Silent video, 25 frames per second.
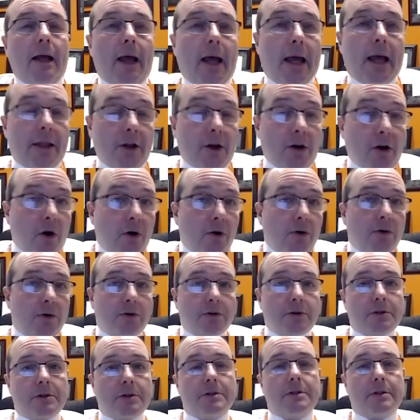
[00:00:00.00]
And the
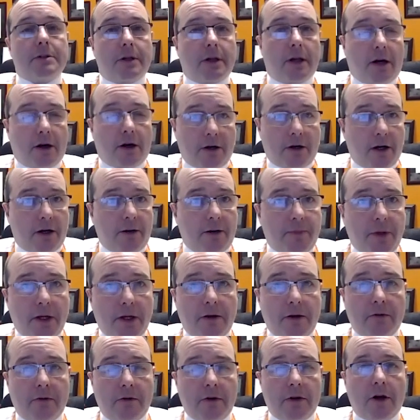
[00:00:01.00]
goals are going to
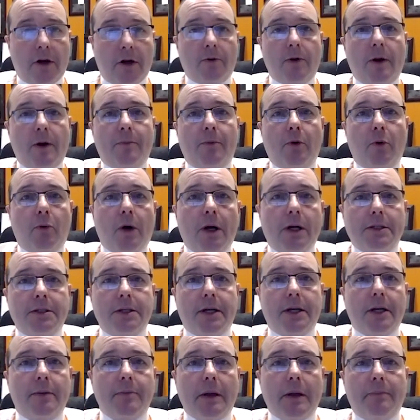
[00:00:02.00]
be, number one, it's
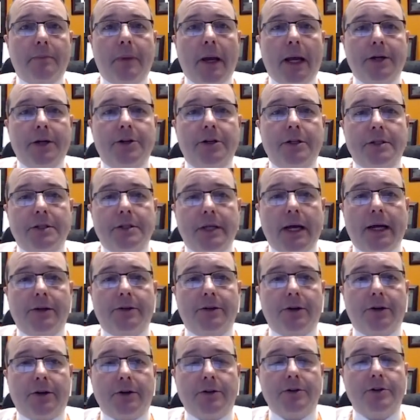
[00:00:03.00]
going to be
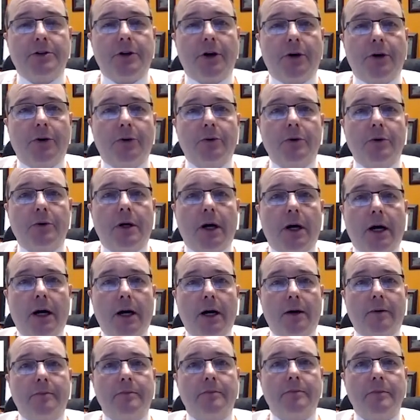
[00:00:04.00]
patient-centered. So,
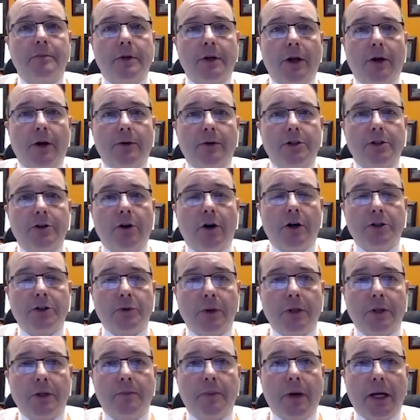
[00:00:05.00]
it
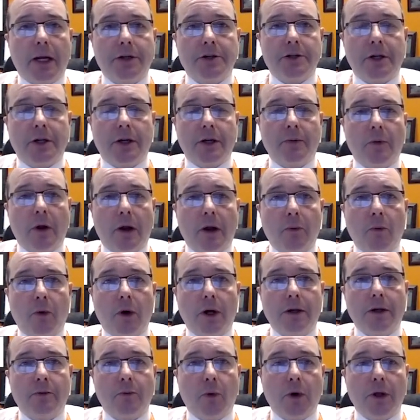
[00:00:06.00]
starts with the patient and
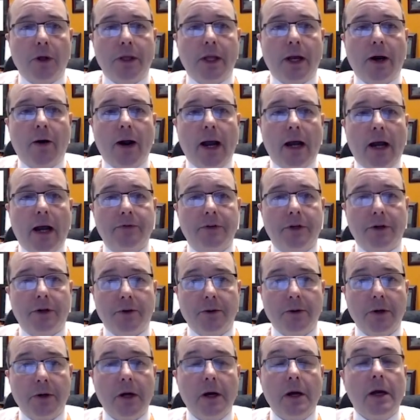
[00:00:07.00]
what they're
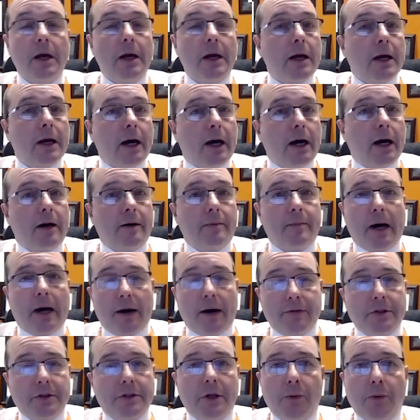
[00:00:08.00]
after.
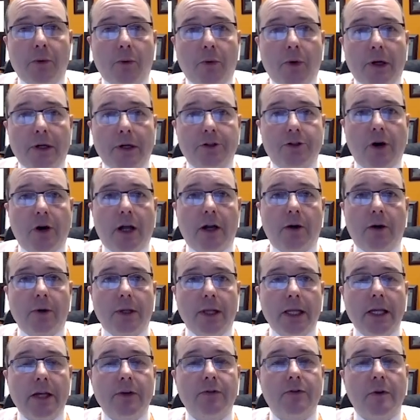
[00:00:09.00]
Obviously, we want to try to
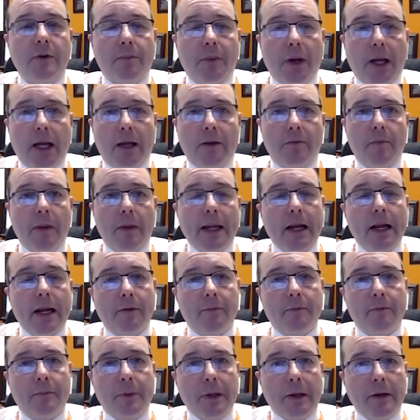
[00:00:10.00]
relieve the pain. May
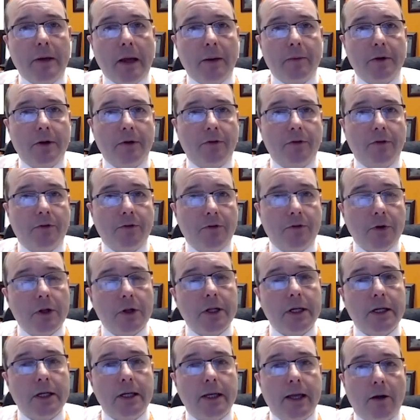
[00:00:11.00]
not be able to
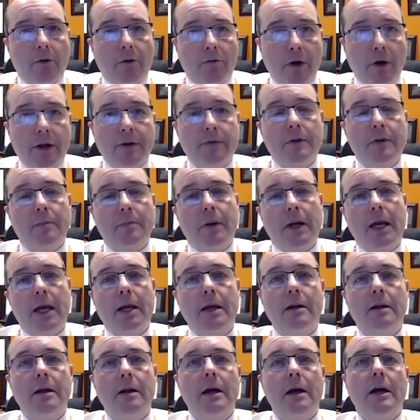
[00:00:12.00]
fully get rid of the
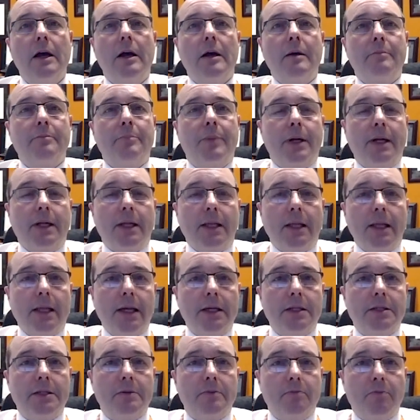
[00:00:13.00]
pain, but at
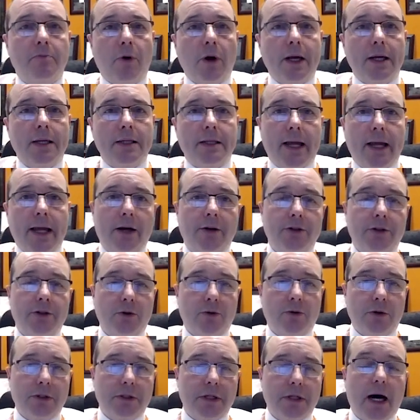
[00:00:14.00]
least bring it down
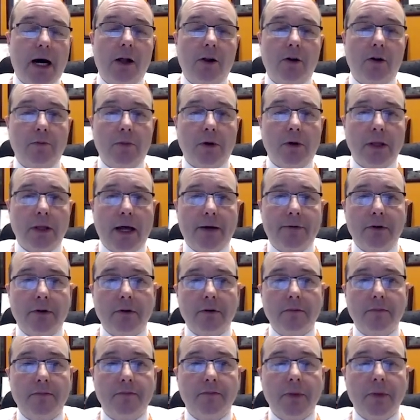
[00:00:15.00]
to a tolerable
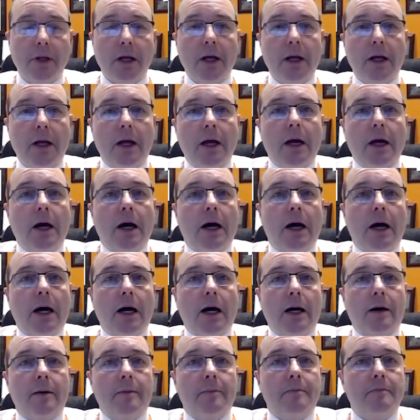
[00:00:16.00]
level.
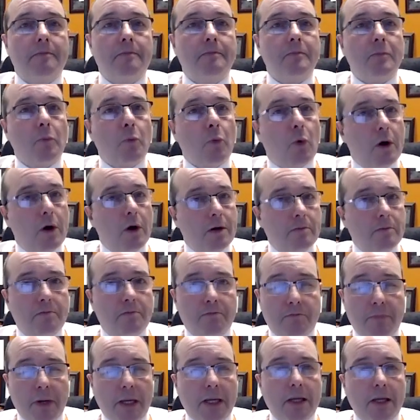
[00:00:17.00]
One
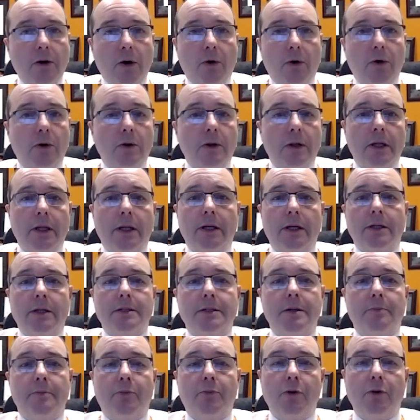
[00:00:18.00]
big goal
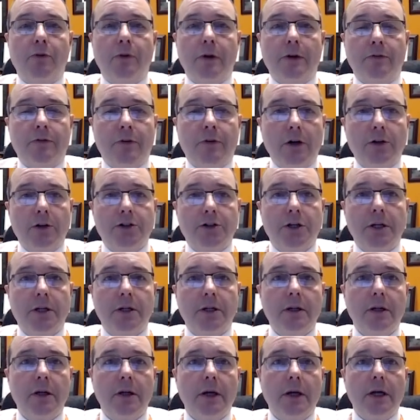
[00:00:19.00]
is improving
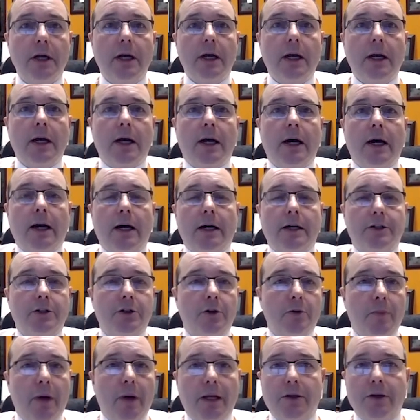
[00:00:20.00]
function,
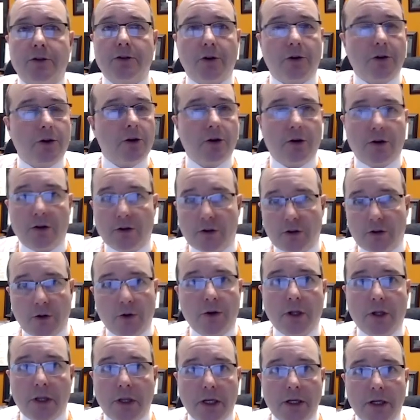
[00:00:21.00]
so making sure that you can do
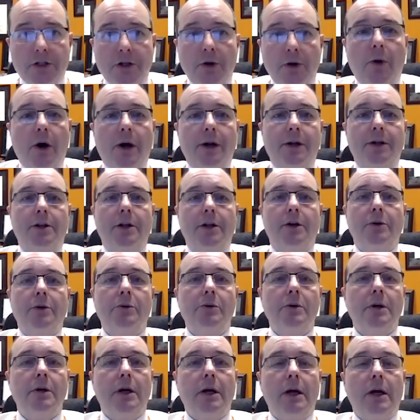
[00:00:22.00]
the things you want to
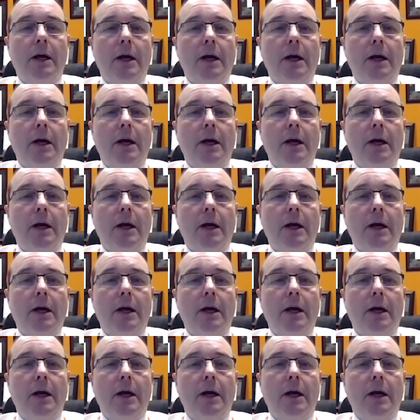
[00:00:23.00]
do.